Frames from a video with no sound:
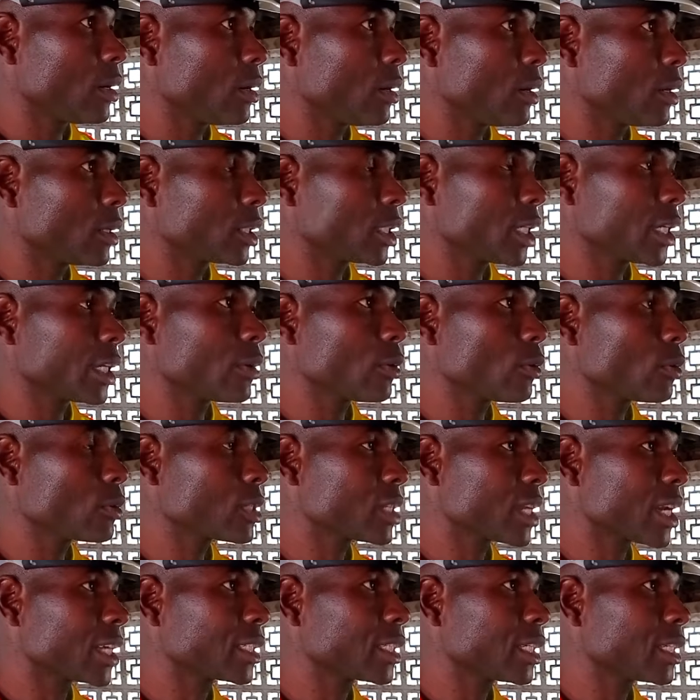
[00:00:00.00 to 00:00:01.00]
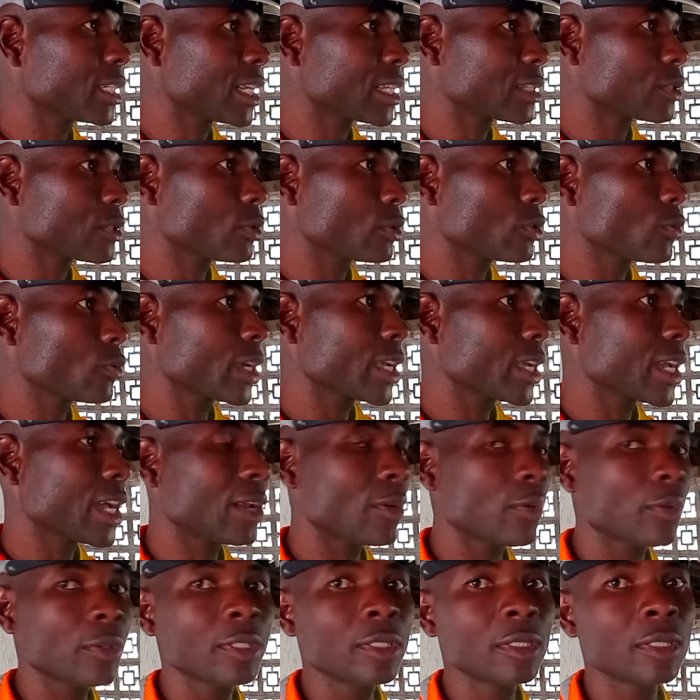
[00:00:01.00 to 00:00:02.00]
Shingle Construction does not work
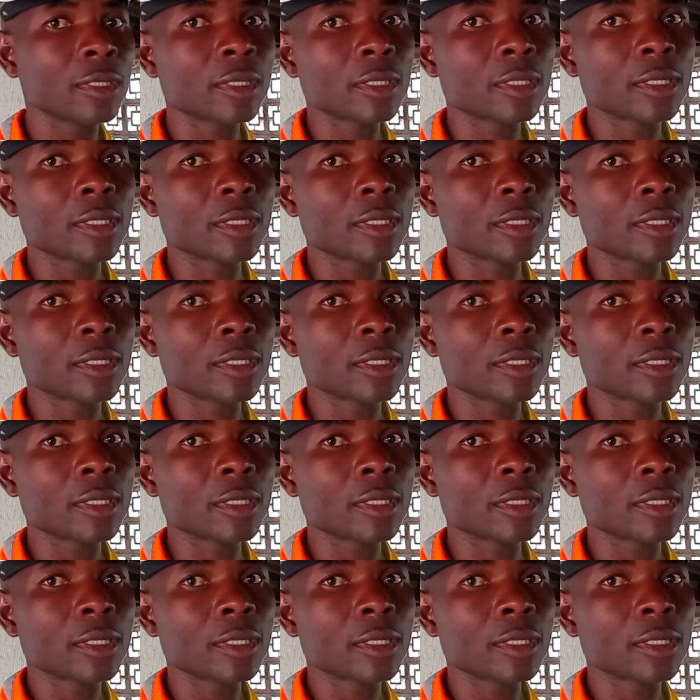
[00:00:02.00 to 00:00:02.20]
alone.